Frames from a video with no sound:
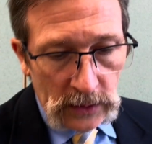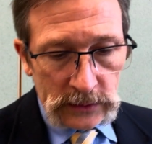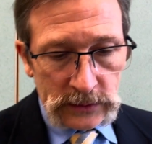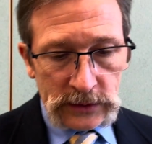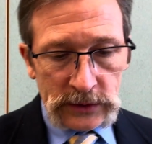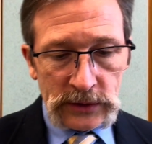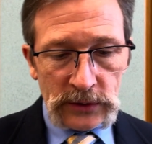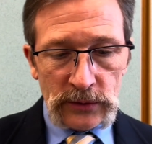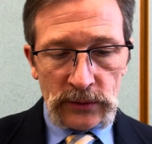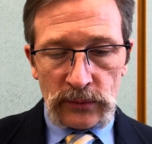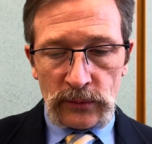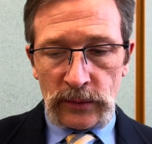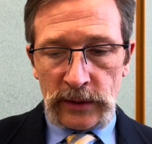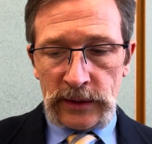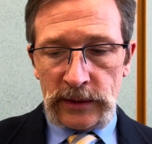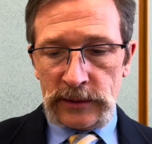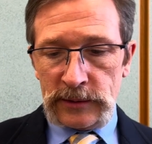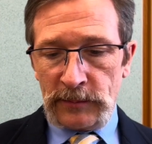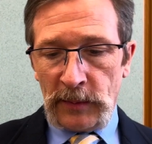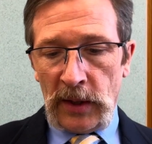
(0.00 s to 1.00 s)
student
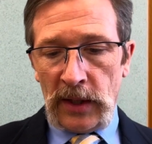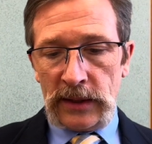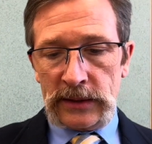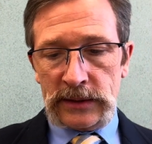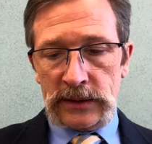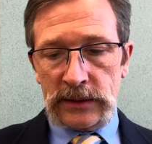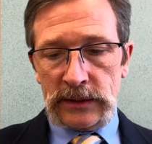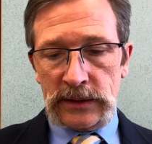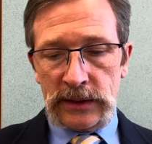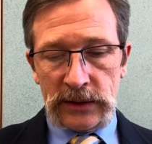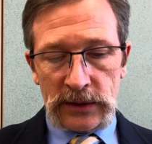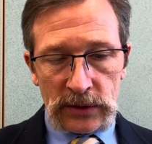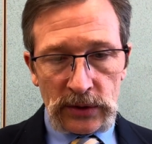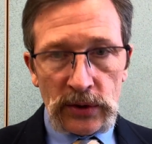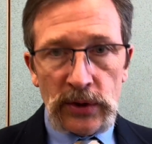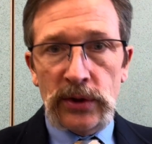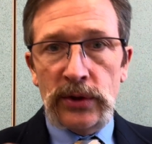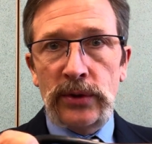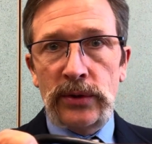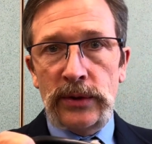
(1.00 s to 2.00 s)
responses
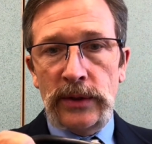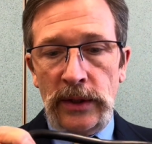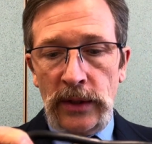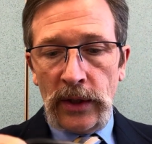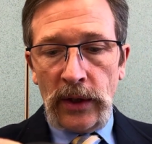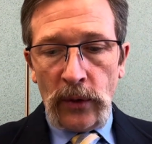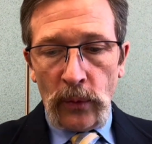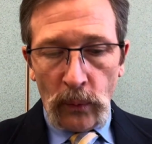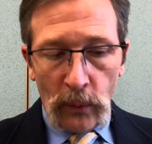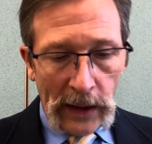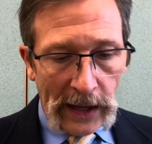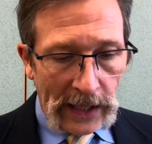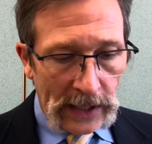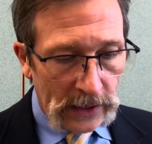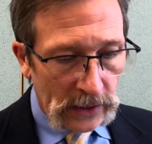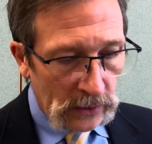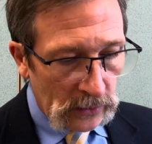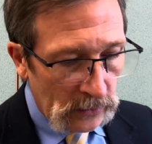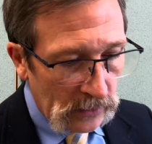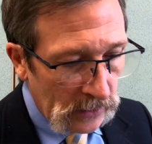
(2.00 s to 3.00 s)
include
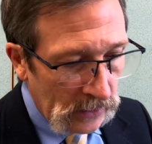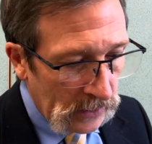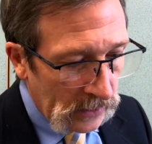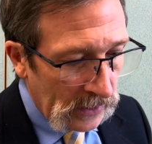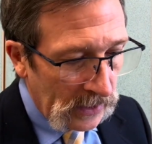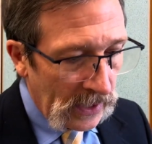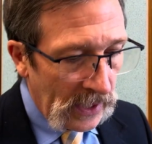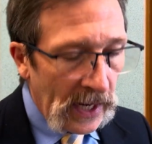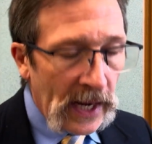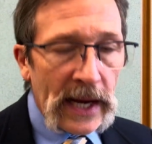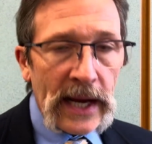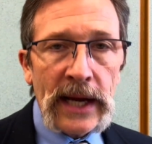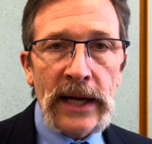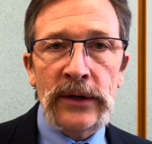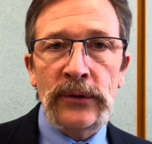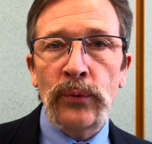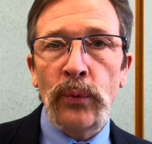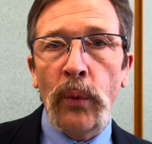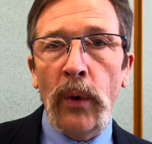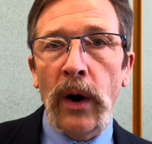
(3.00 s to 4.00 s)
wire
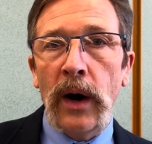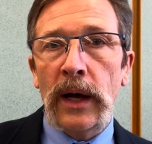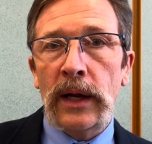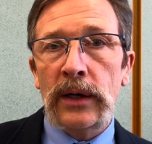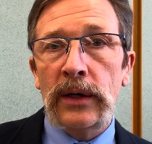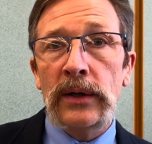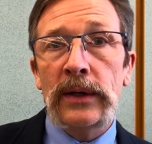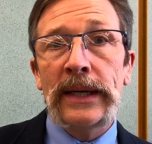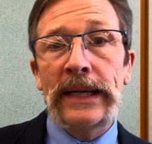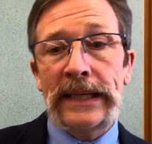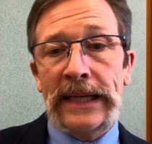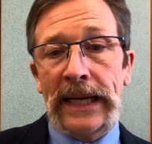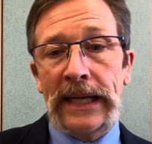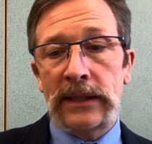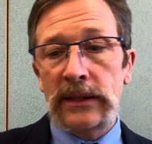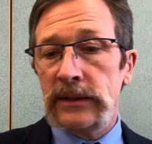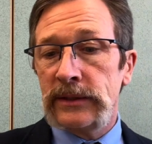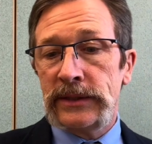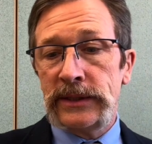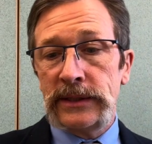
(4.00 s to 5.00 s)
and water
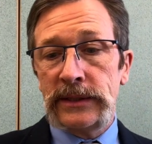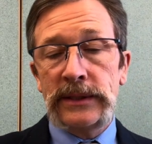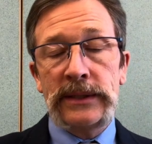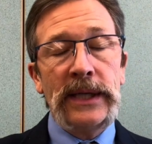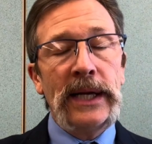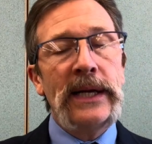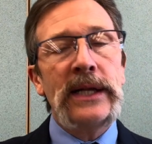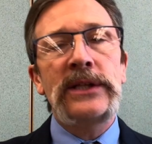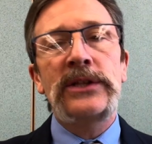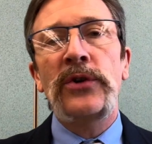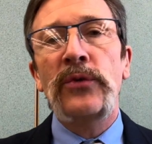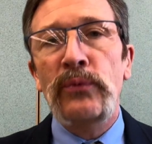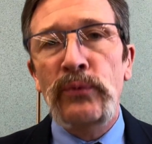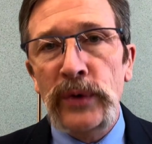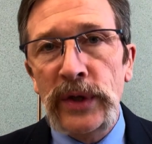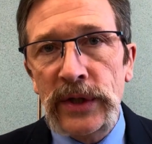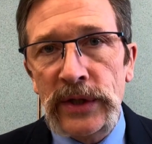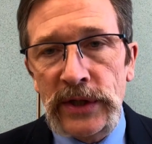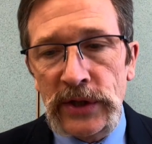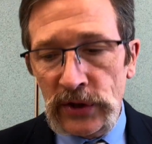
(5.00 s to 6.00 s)
analogies, and it's a
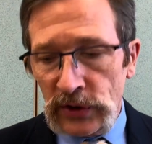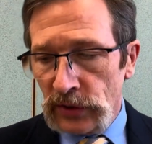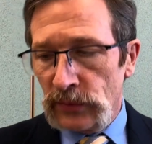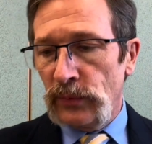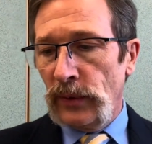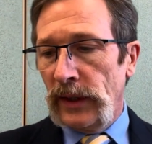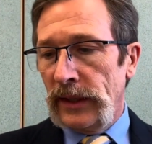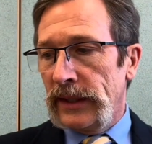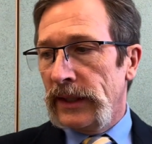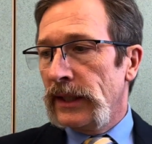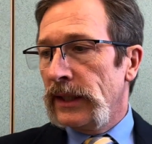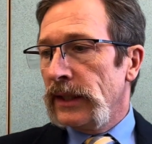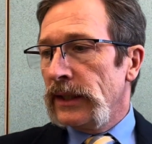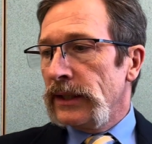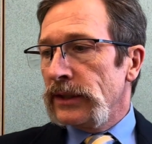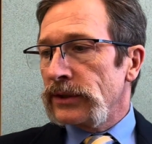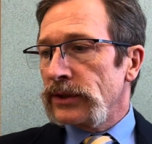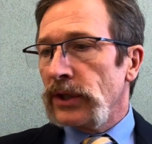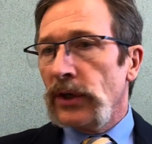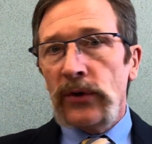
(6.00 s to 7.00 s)
really good one.
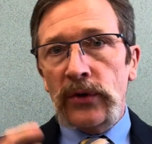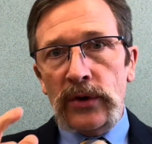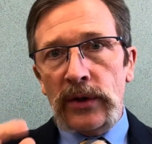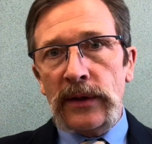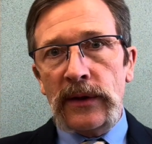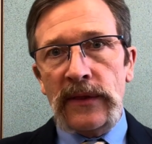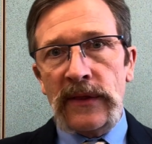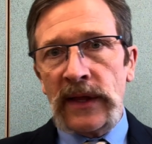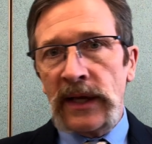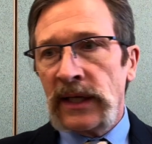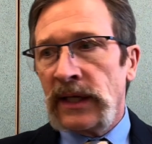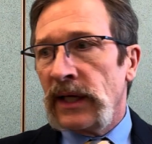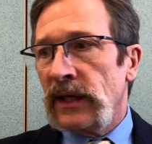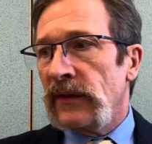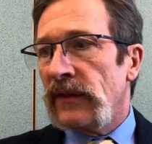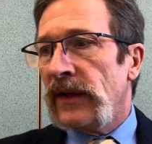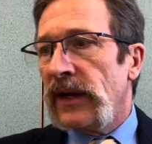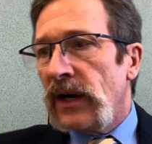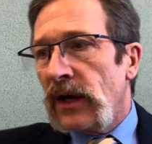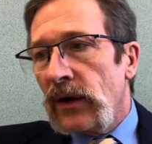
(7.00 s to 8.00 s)
So good thinking
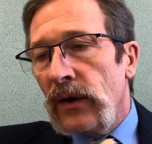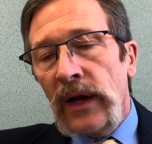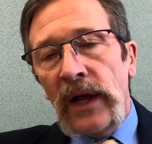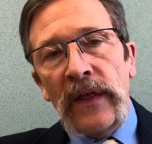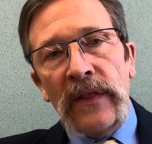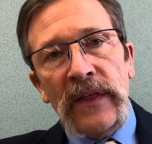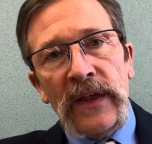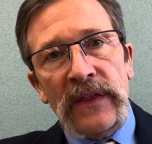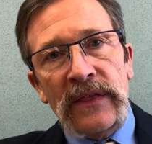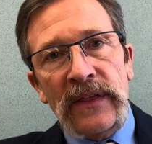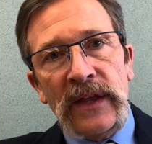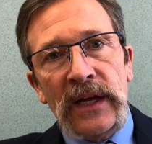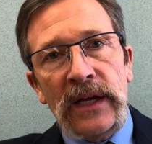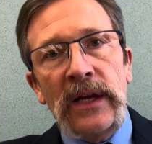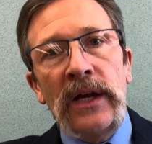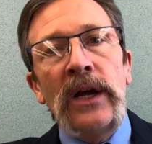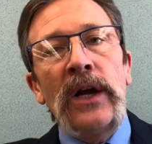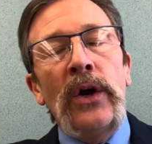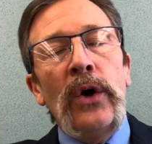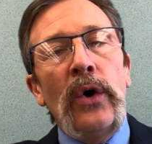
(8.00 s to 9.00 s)
there. They
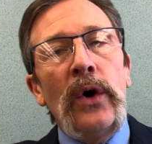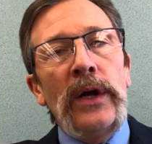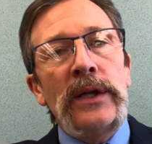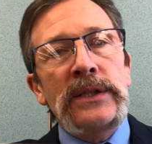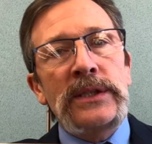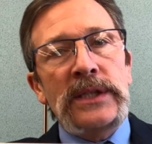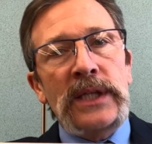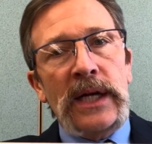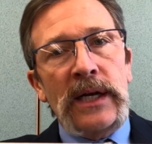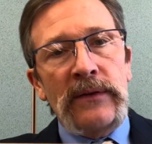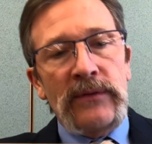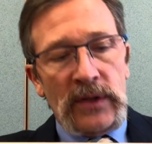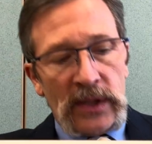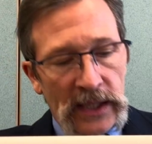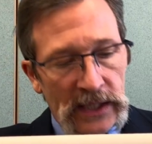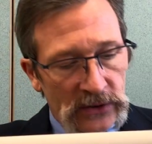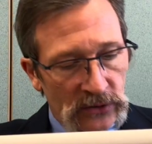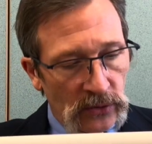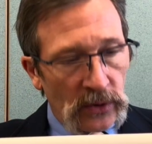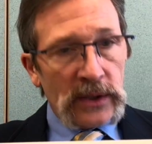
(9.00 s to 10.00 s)
think, instead of
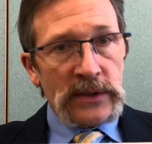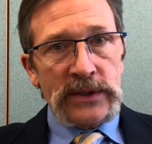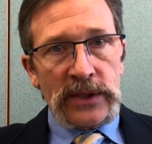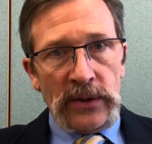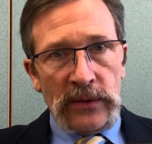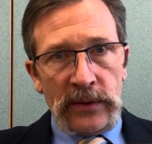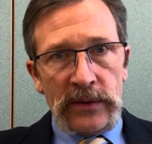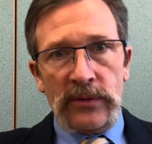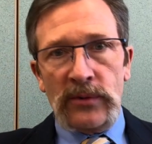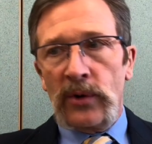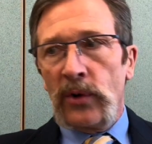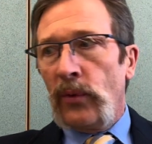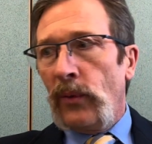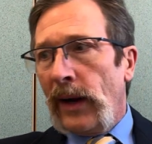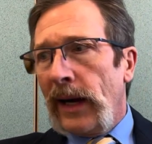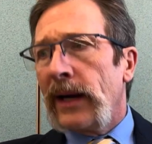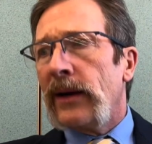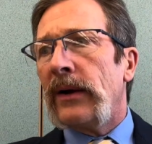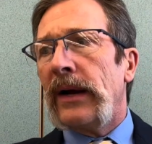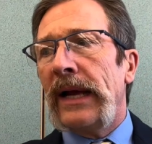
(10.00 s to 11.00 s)
electrons going through a
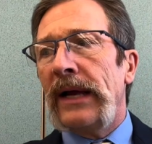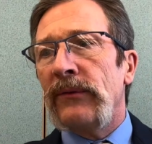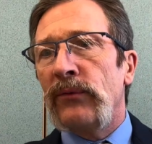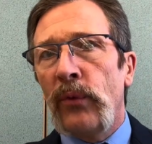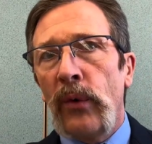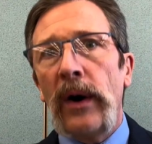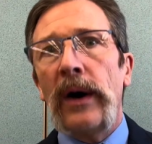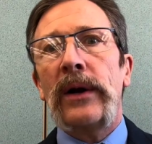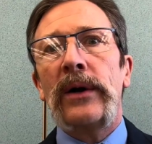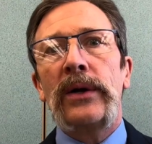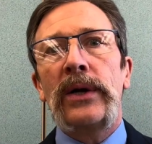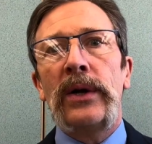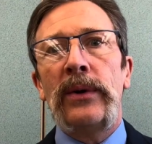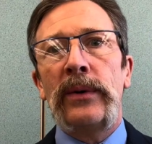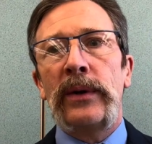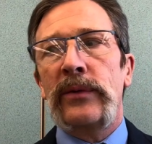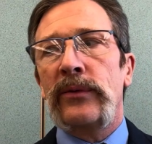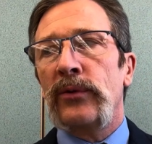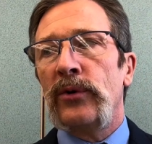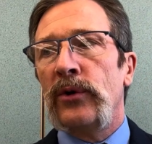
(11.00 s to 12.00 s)
wire, I have water
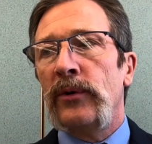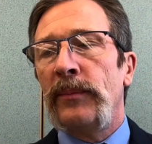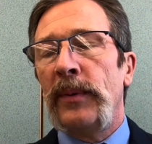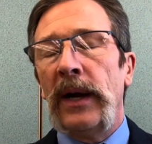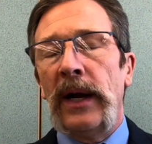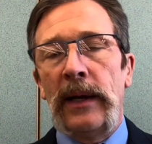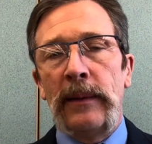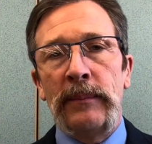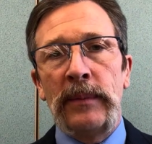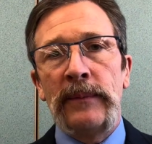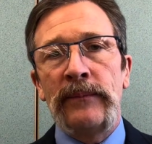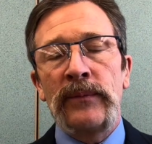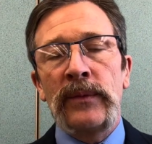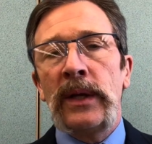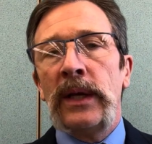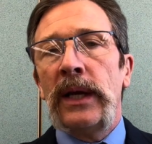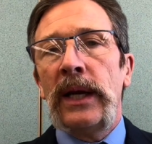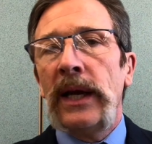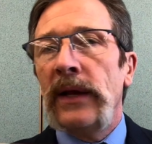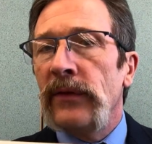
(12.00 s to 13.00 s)
going through a pipe.
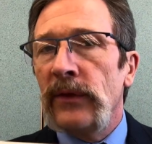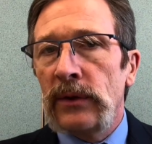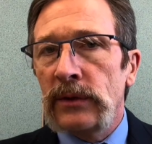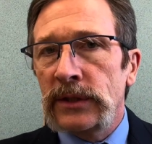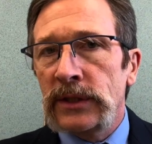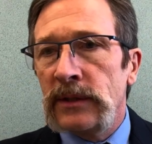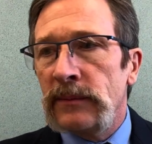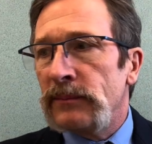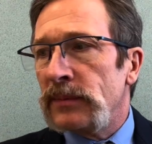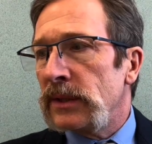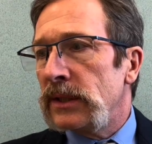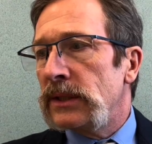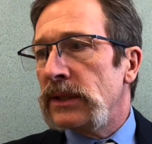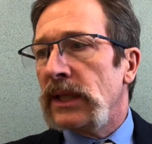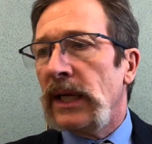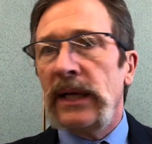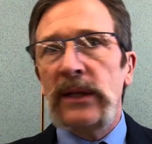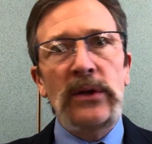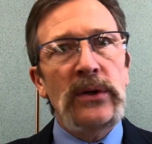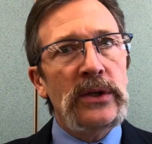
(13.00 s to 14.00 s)
And they'll simply
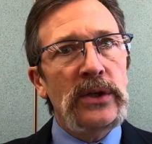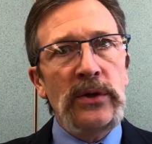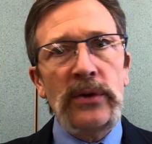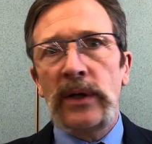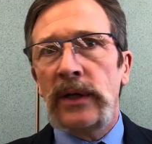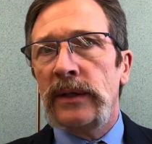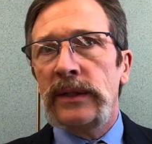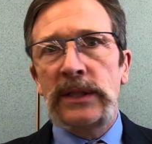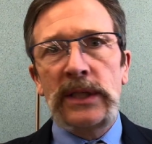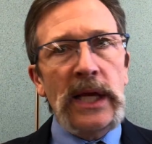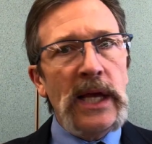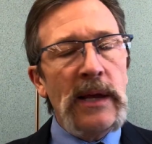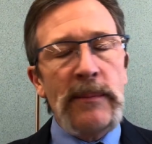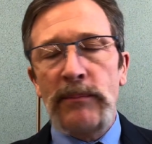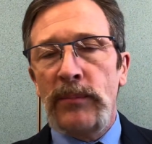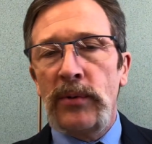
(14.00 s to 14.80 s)
say, look, you can keep